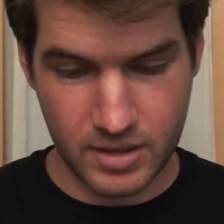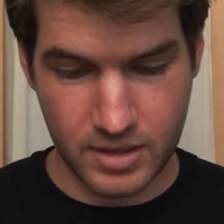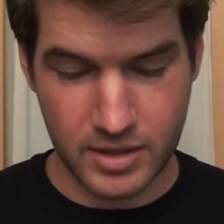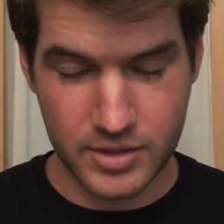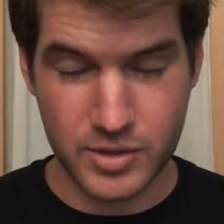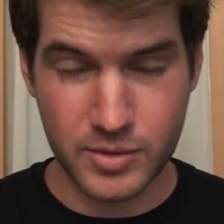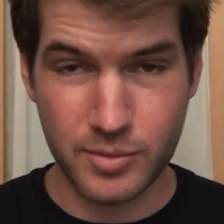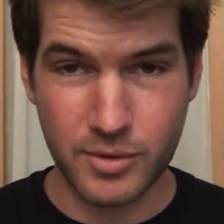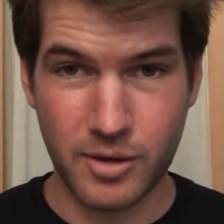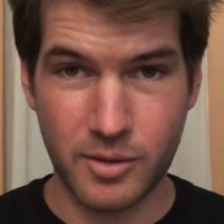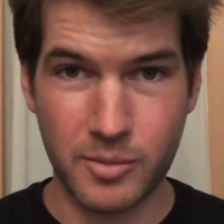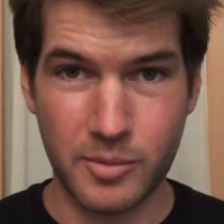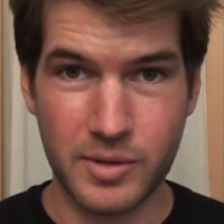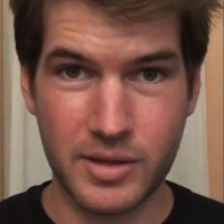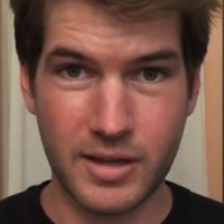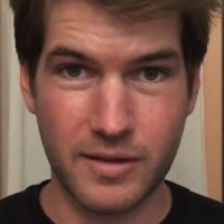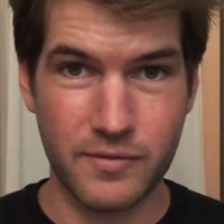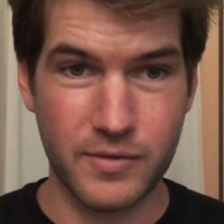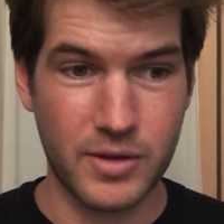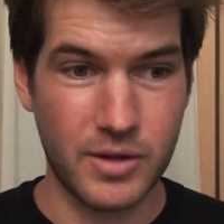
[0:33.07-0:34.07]
as you probably
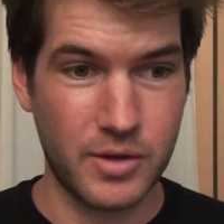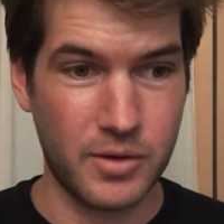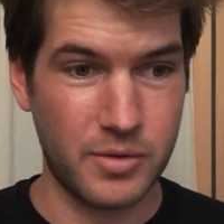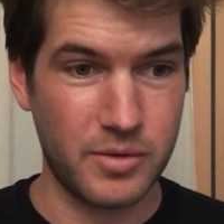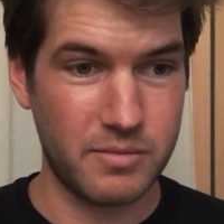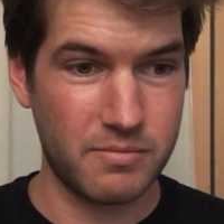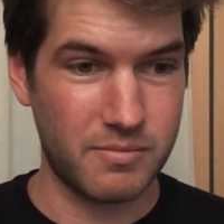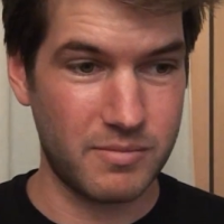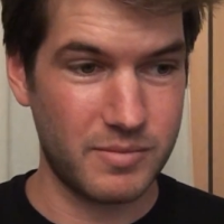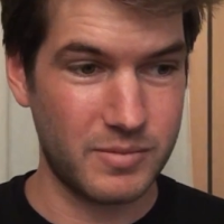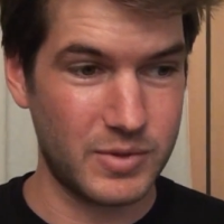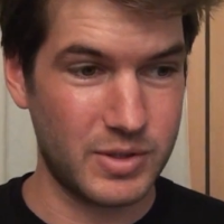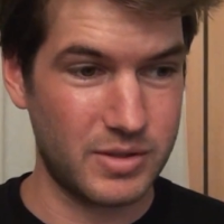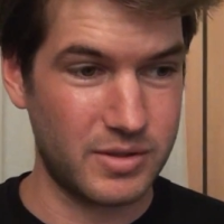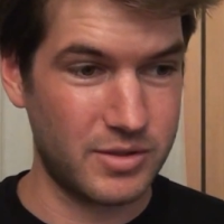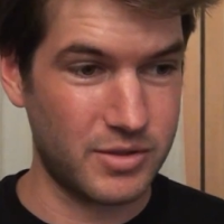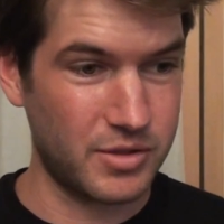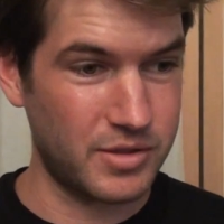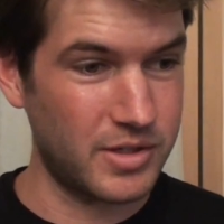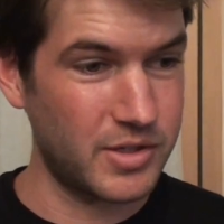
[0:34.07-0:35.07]
have known,
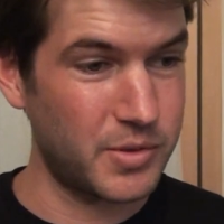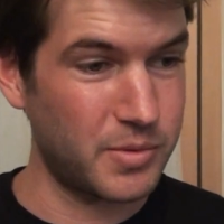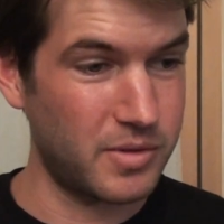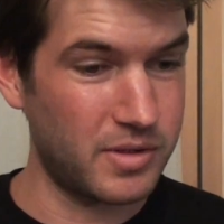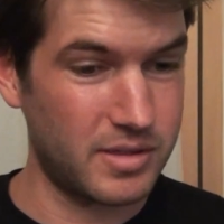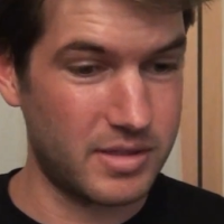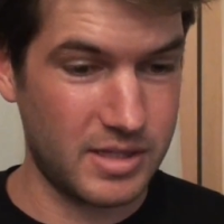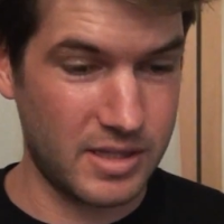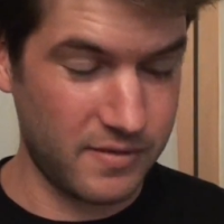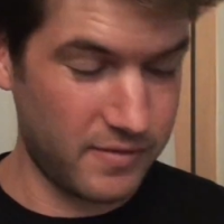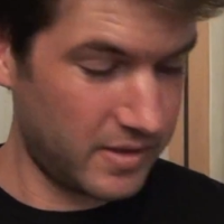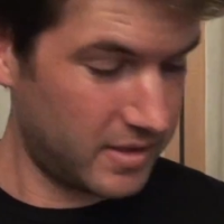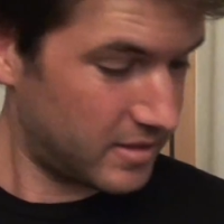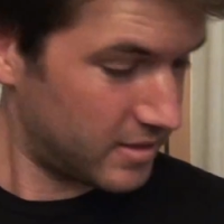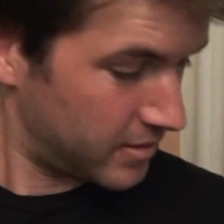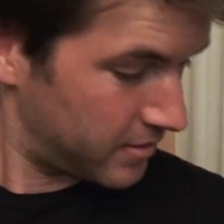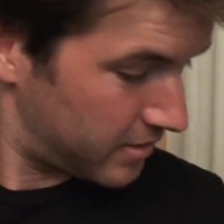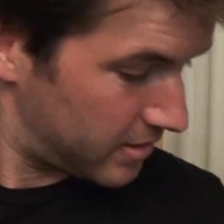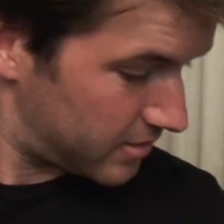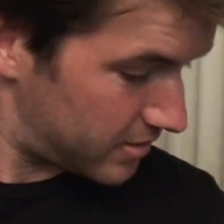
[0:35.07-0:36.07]
turned into a TV
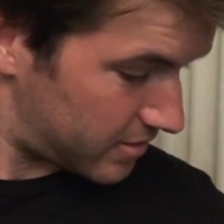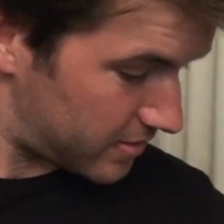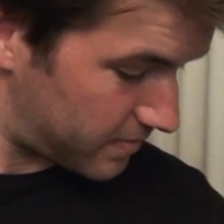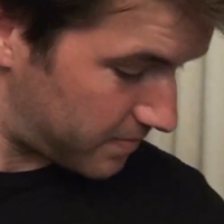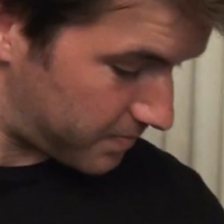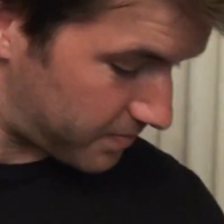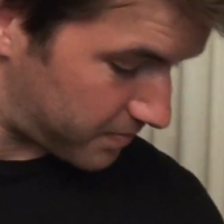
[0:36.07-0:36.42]
series.